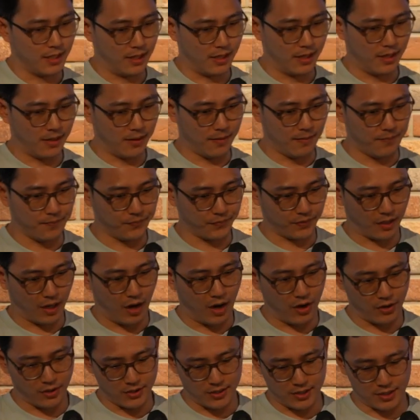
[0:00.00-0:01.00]

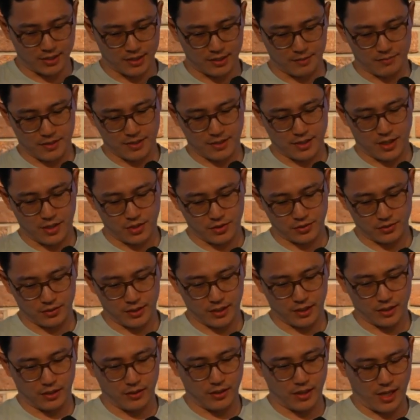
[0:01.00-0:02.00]
our system
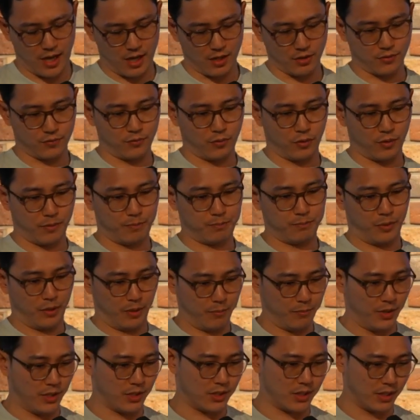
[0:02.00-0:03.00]
essentially allows for
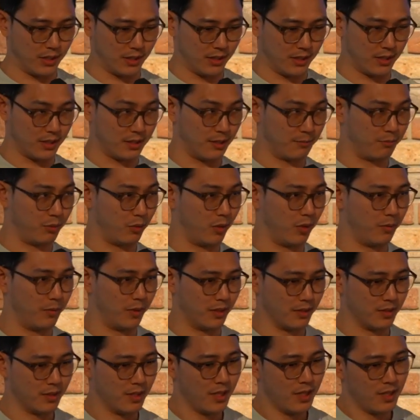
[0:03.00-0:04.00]
permissionless
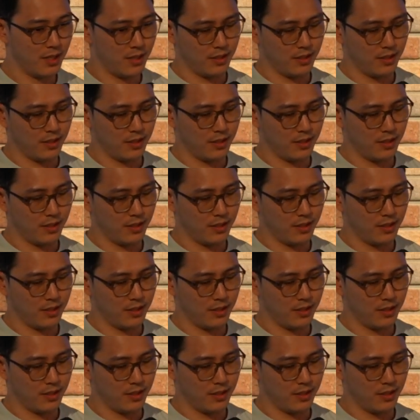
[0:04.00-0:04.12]
deployment.